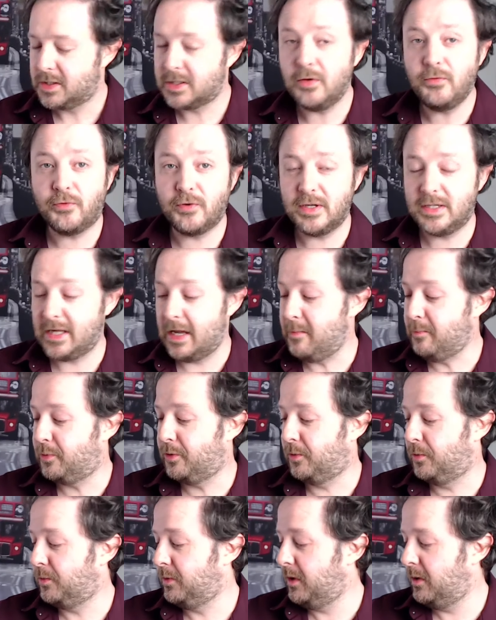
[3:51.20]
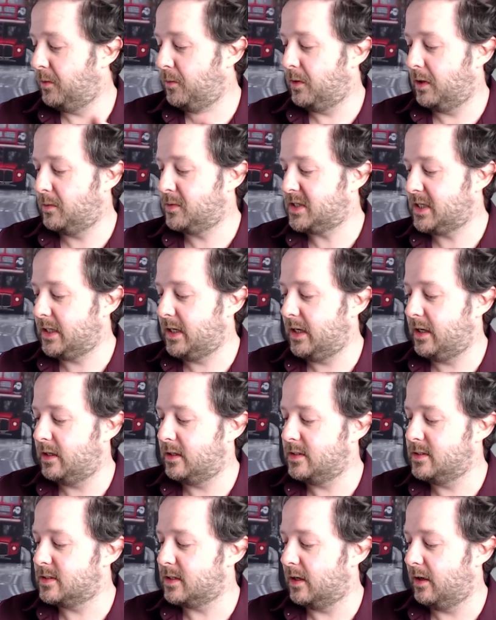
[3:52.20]
So for example, you know, when I was a
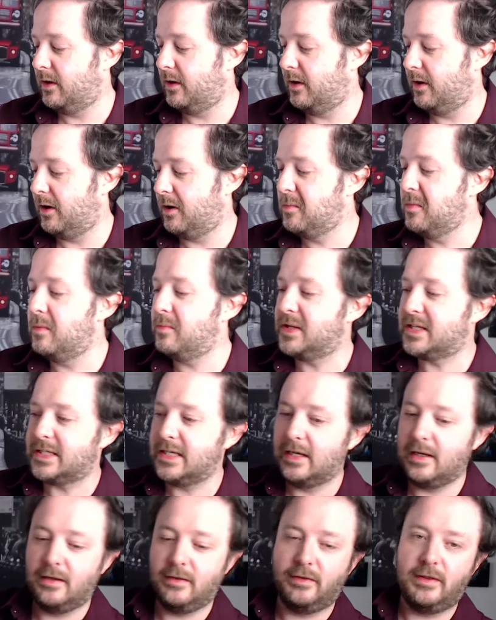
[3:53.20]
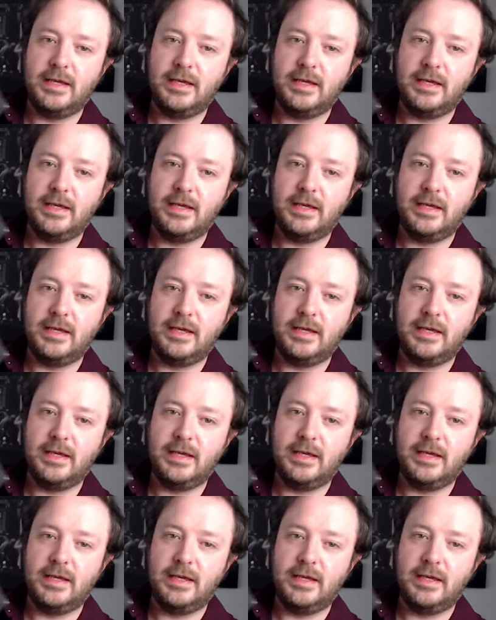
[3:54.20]
kid, I remember seeing